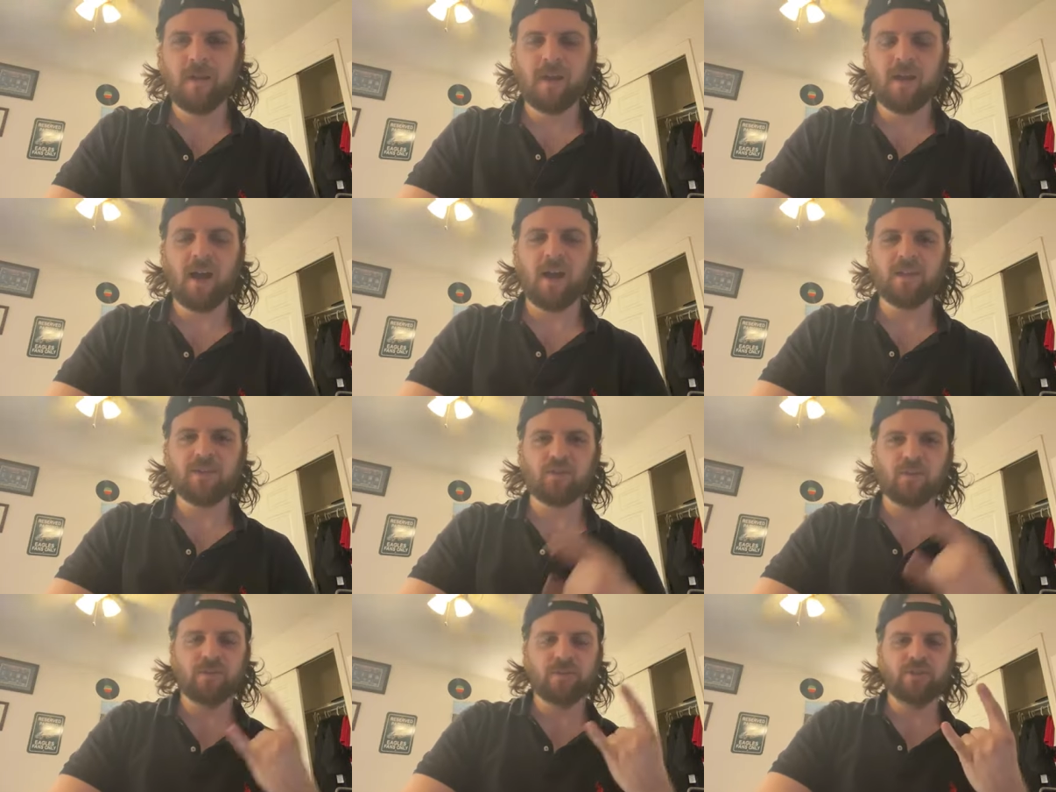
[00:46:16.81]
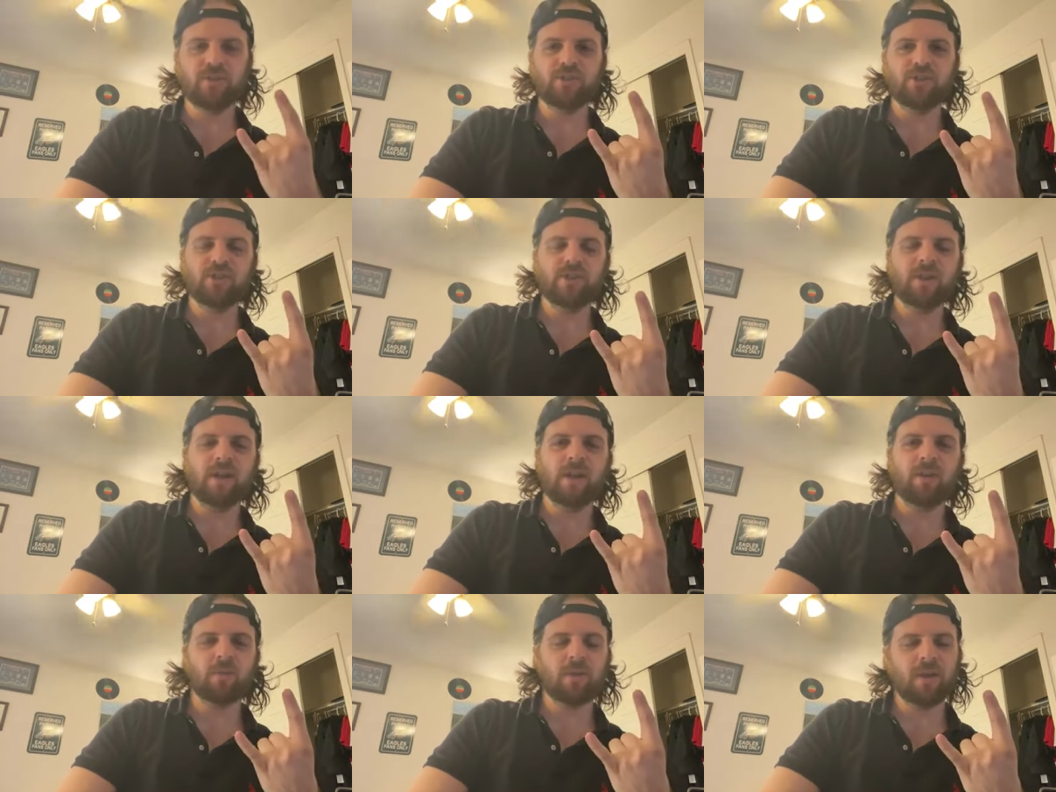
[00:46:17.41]
God's with the G
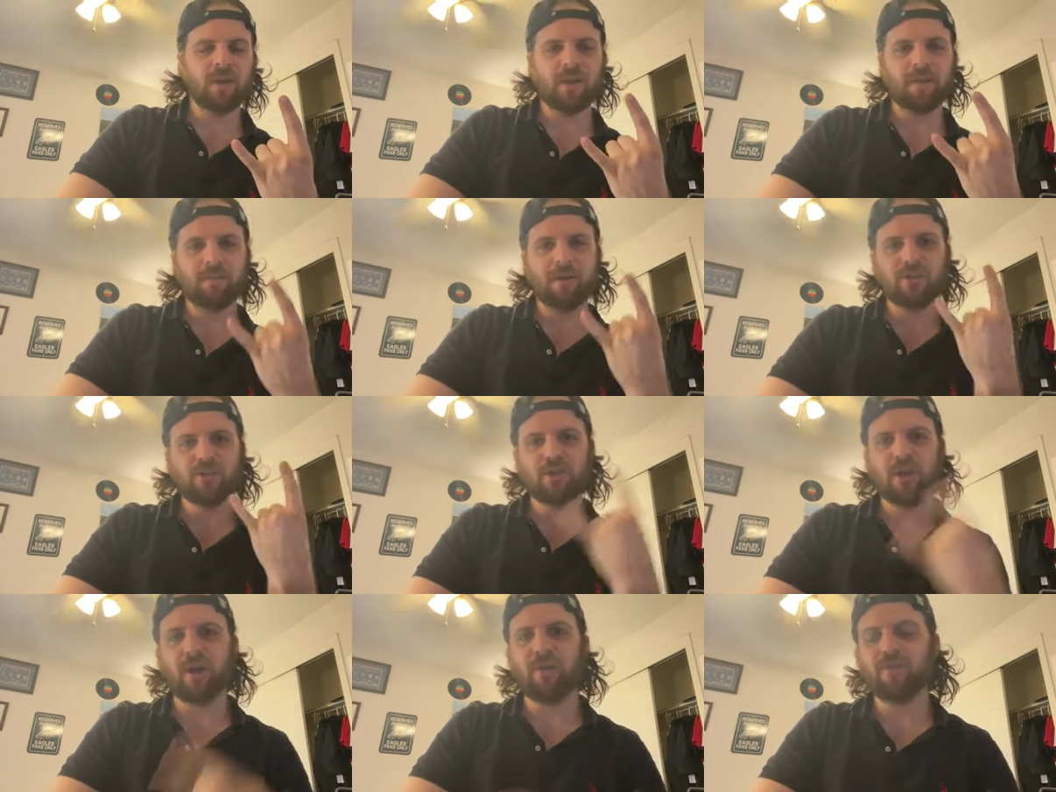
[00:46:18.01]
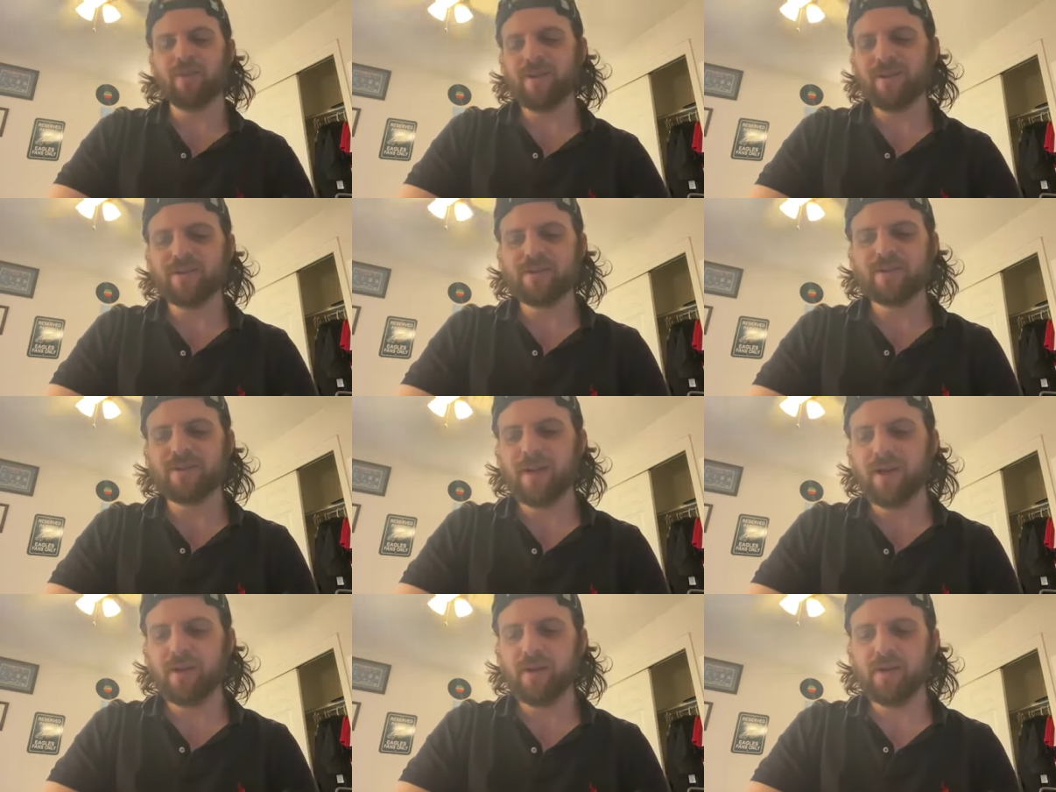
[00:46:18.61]
Gang. We're going to get my channel
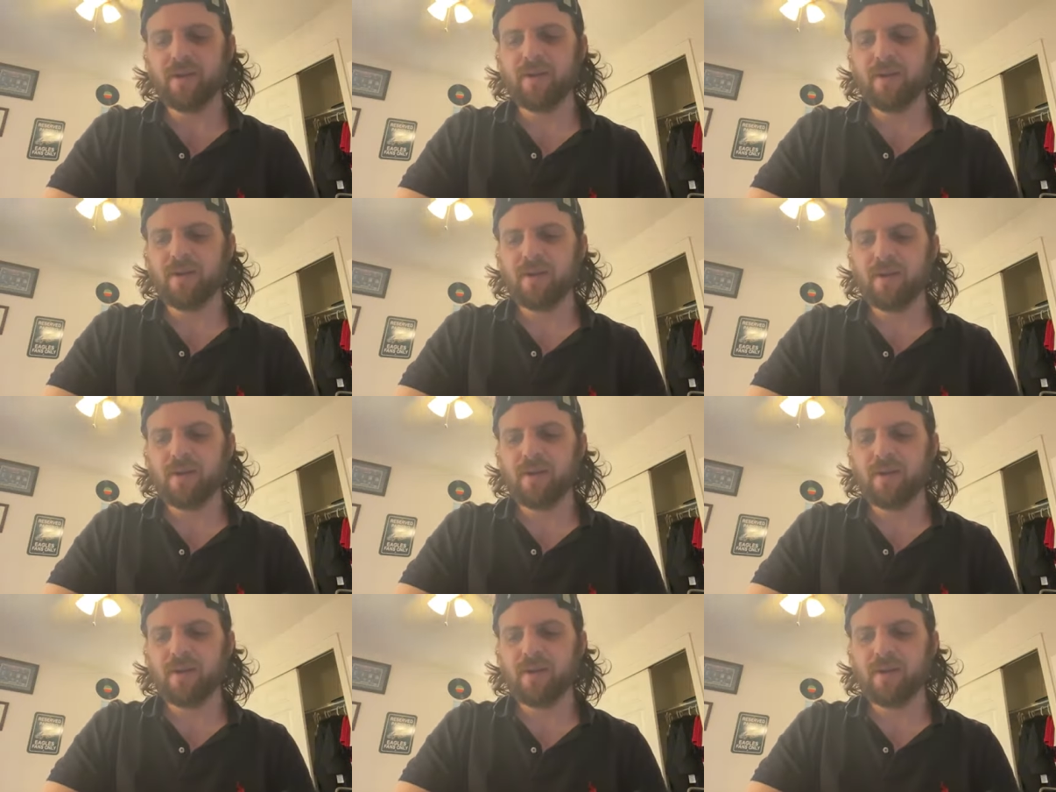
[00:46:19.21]
reinstated.